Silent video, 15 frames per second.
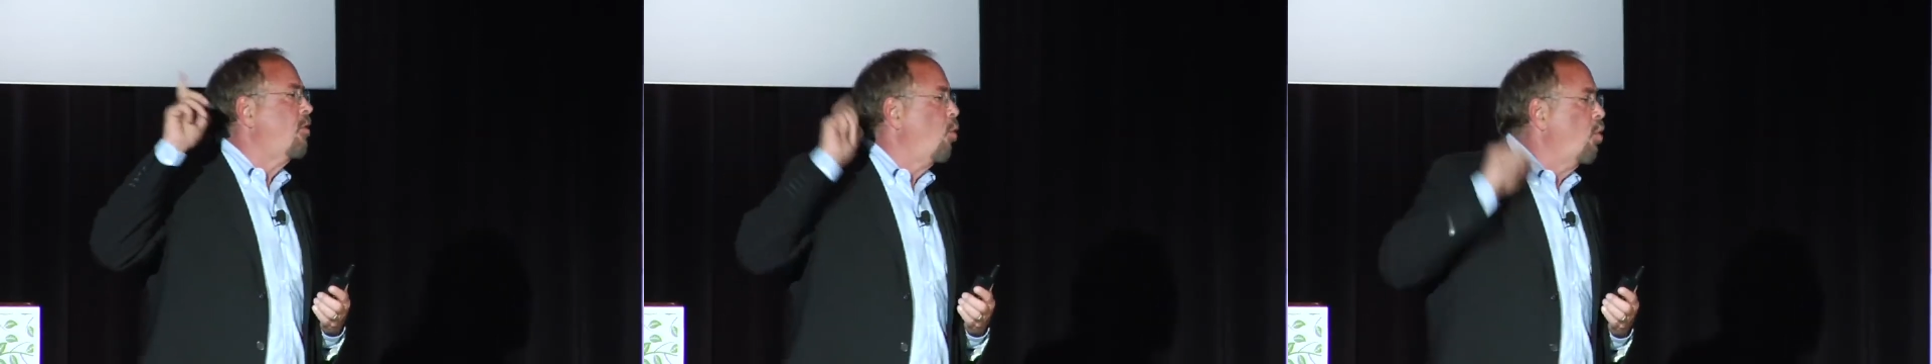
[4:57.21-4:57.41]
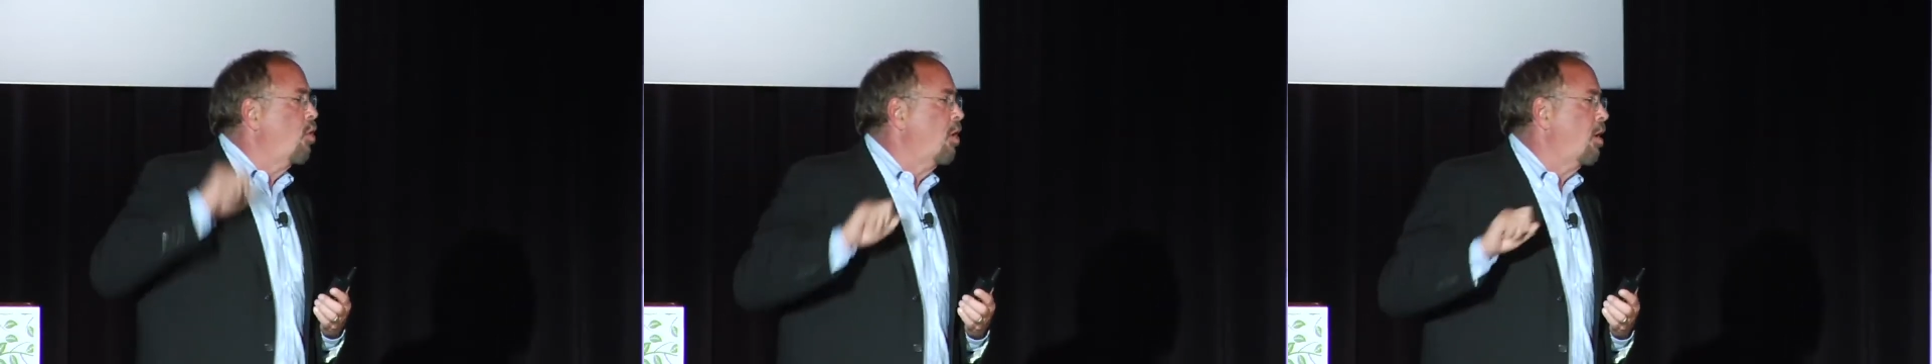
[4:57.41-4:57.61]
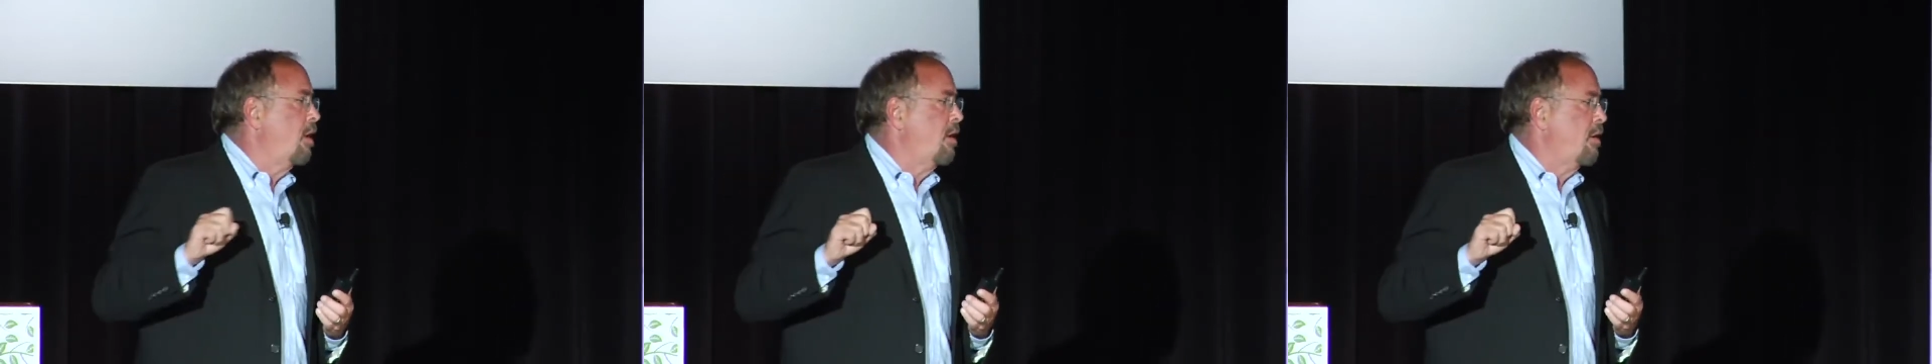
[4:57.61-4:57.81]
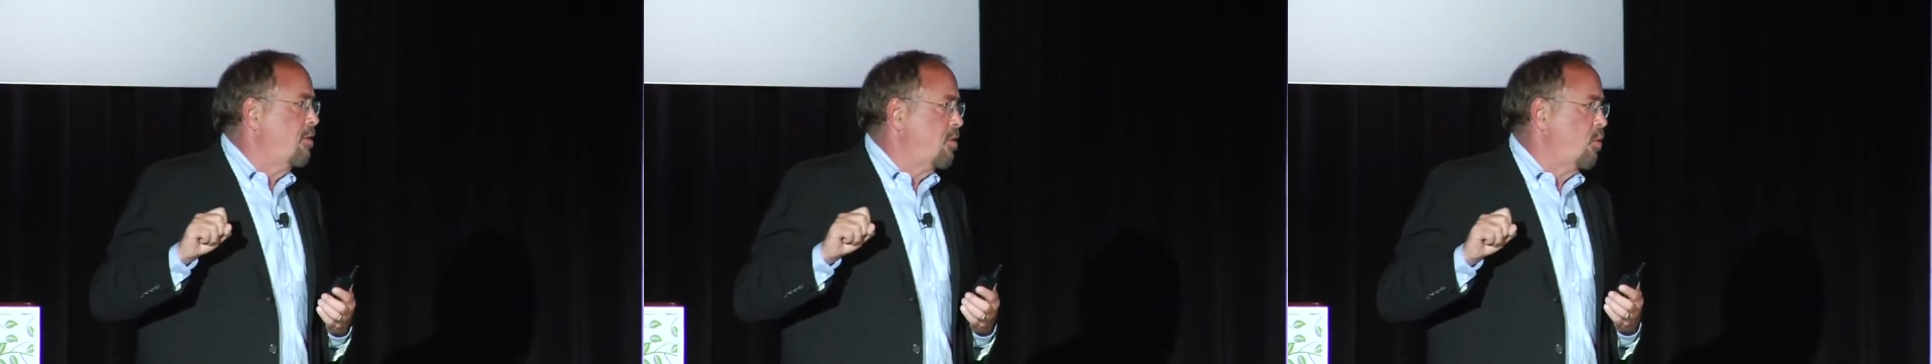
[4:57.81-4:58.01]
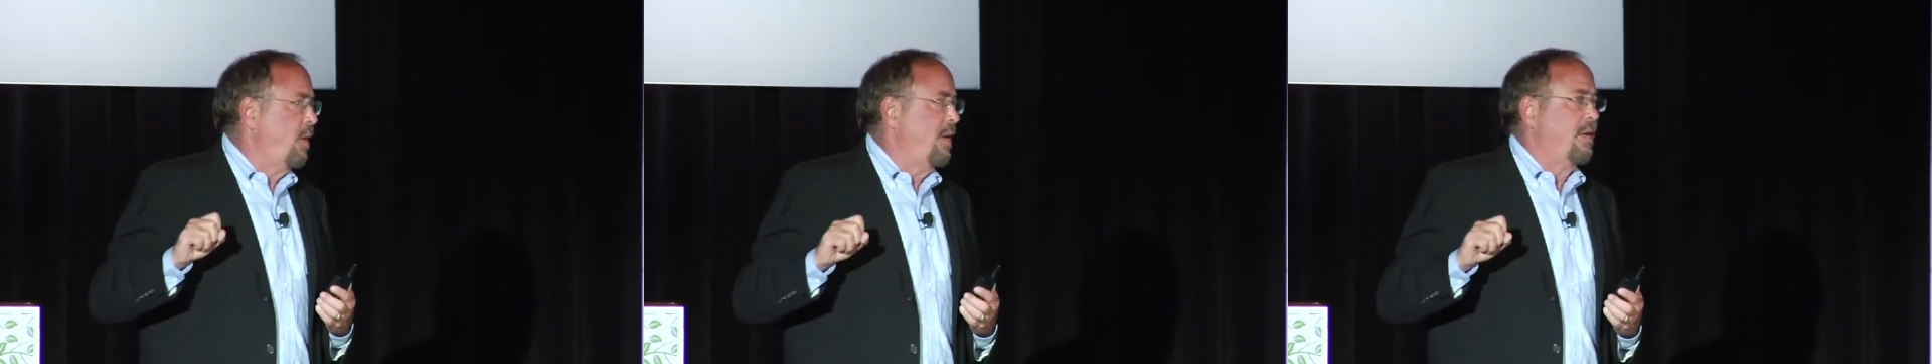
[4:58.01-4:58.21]

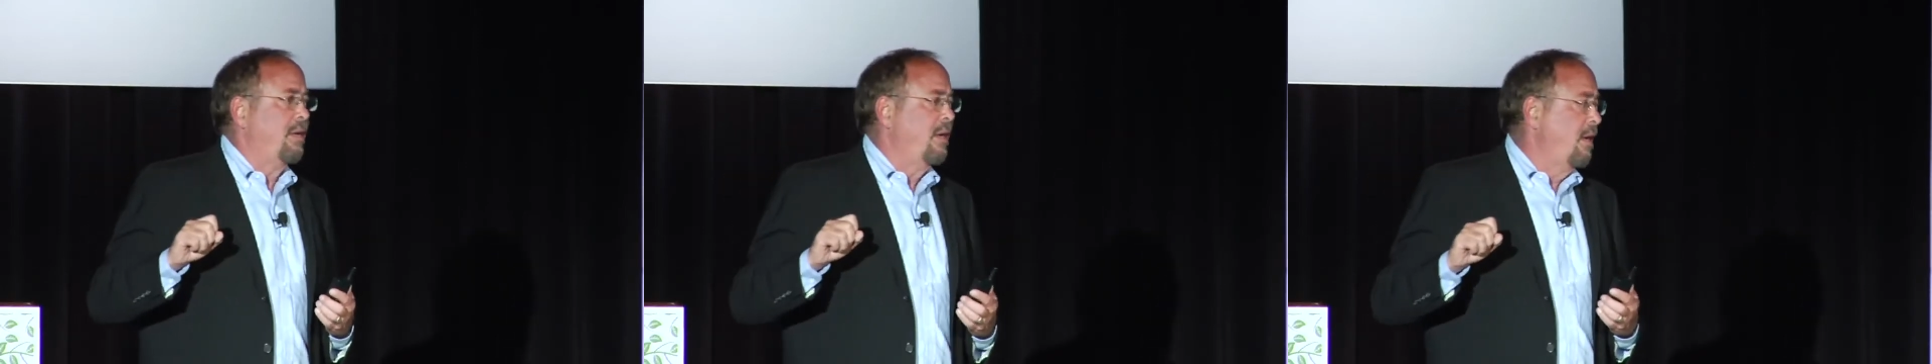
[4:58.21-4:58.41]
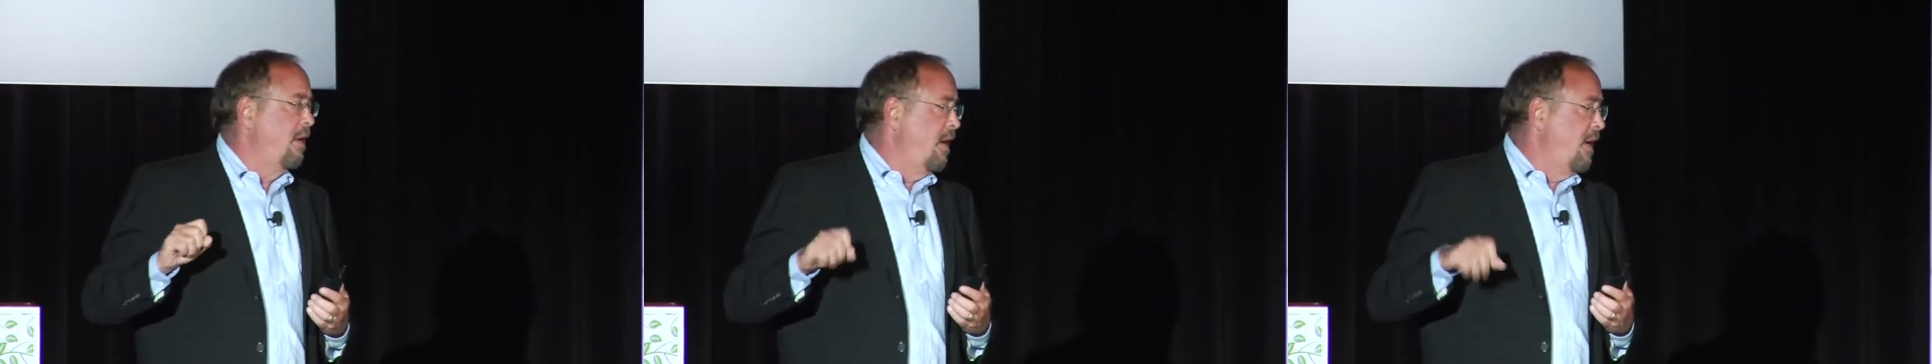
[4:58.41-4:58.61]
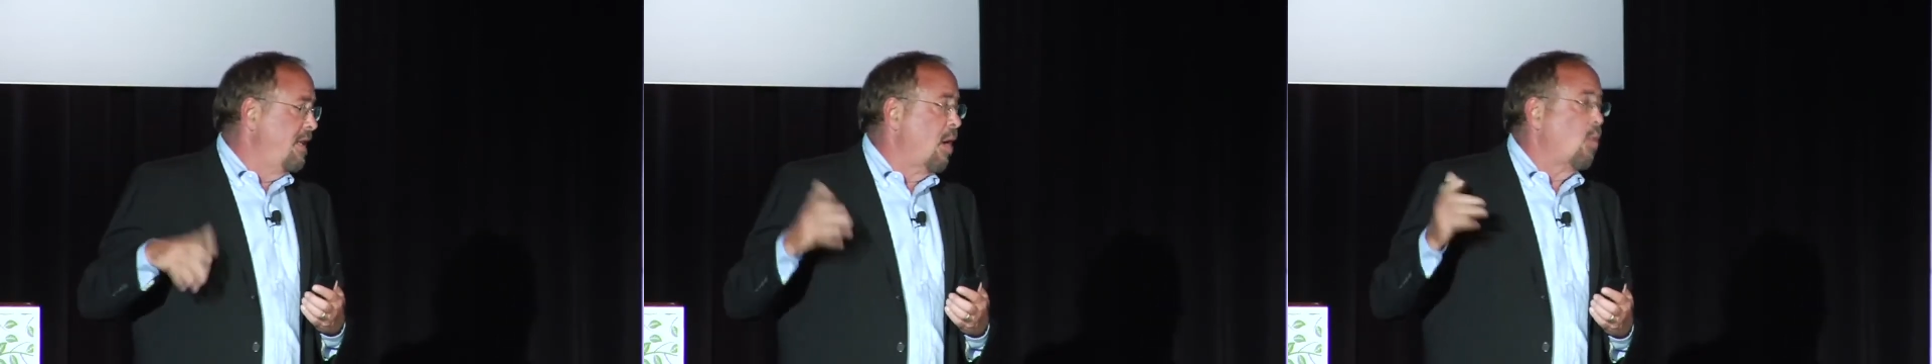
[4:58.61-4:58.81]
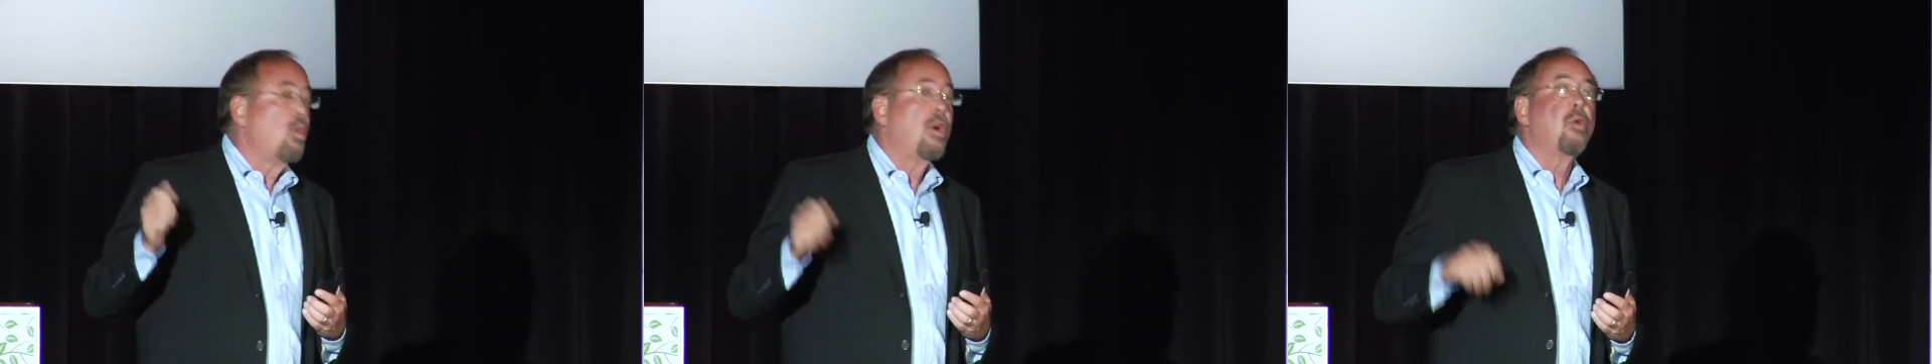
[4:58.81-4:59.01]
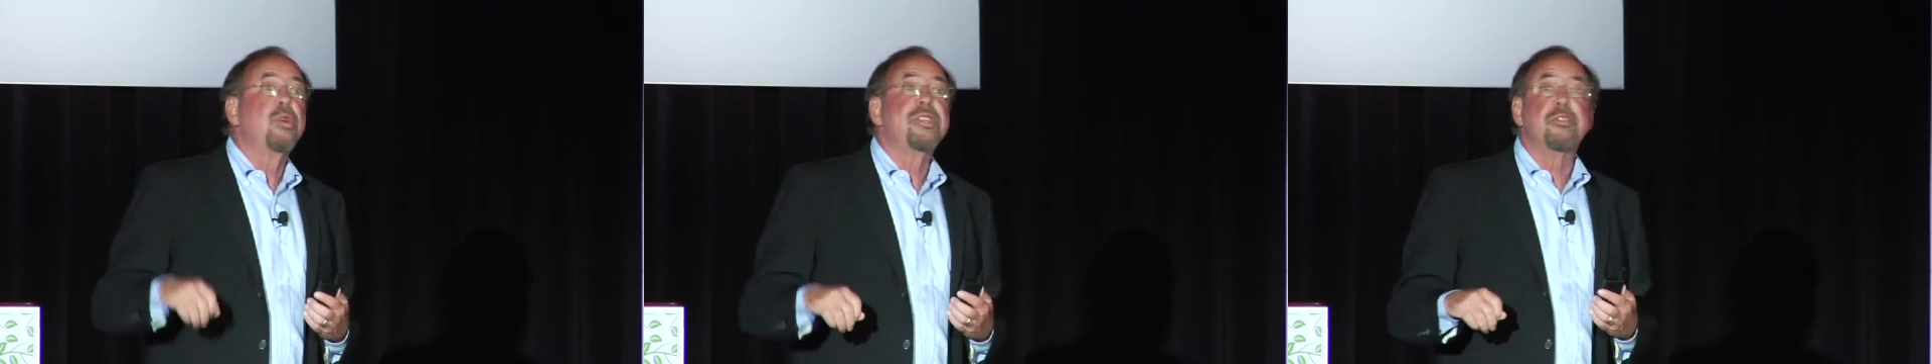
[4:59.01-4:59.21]
word tweet. That
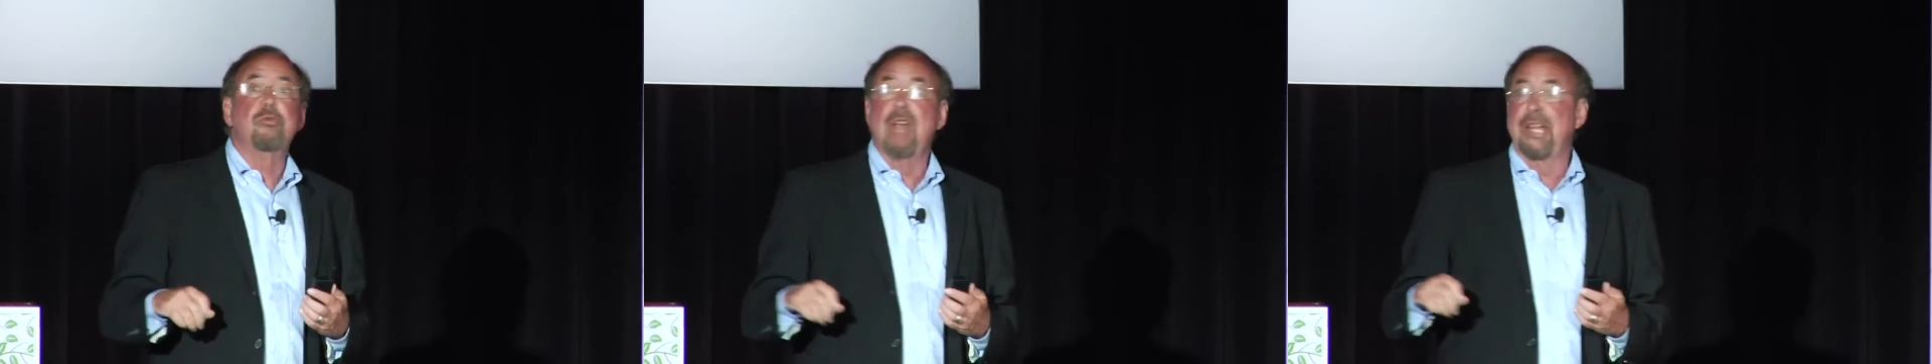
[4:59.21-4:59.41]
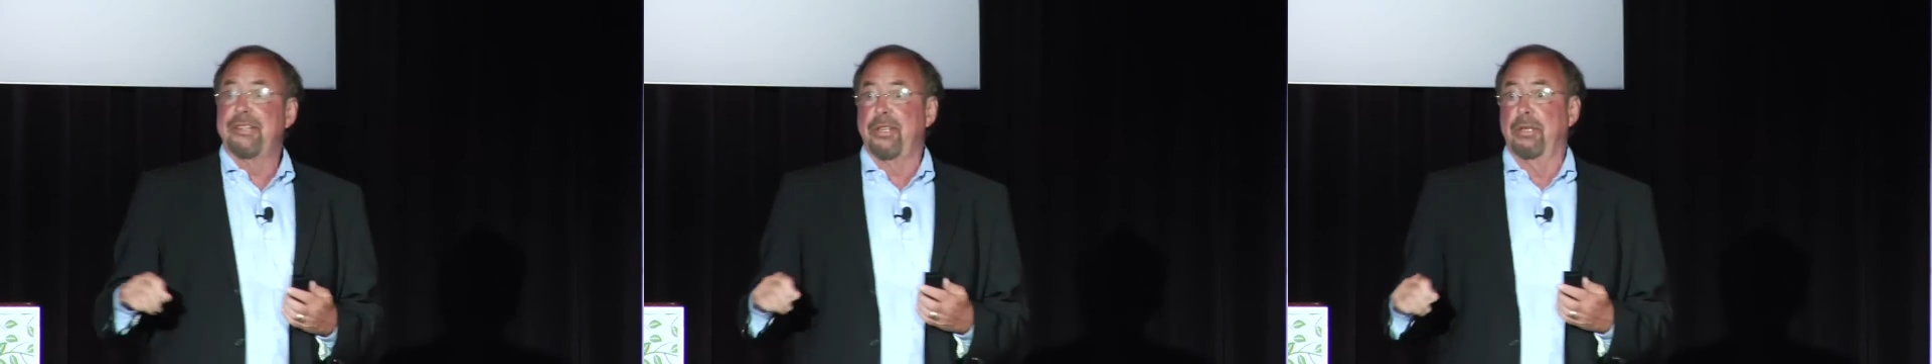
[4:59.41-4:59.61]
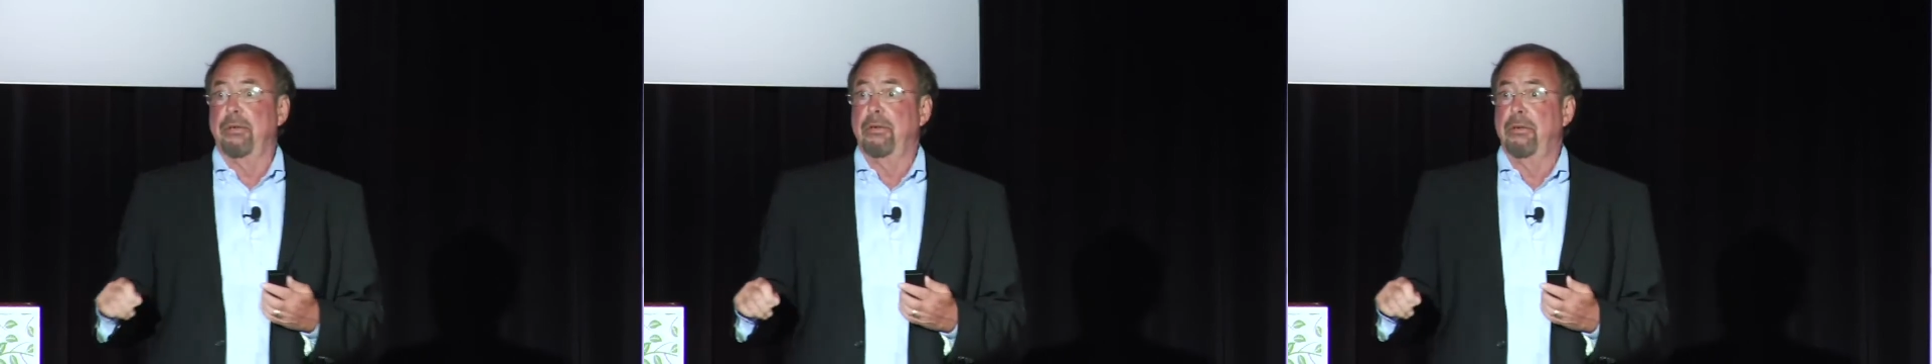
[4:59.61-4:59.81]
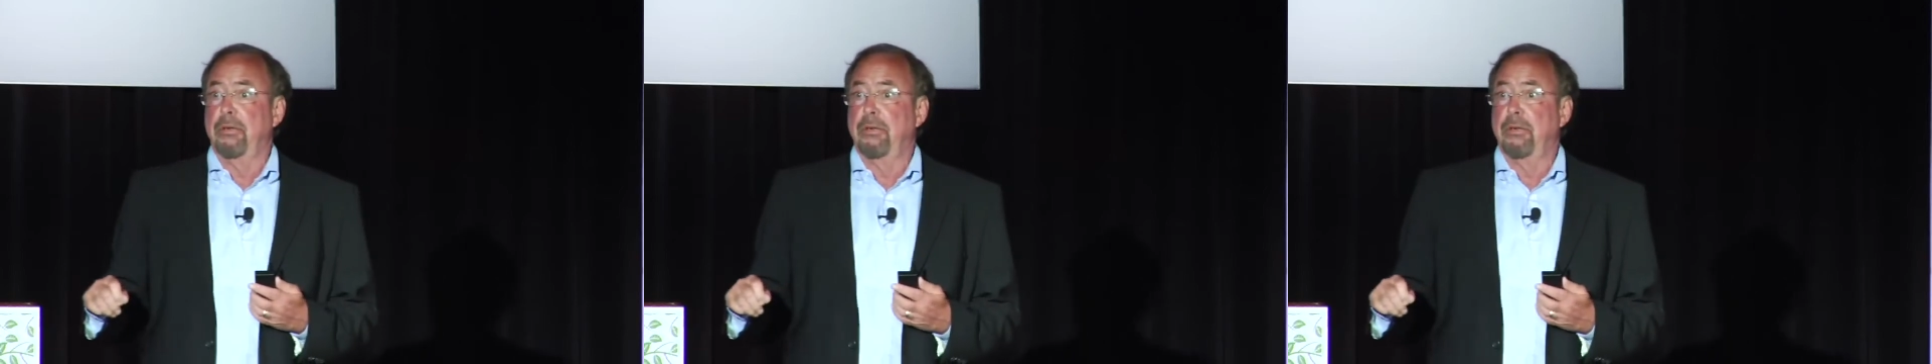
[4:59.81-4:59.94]
word was arrested.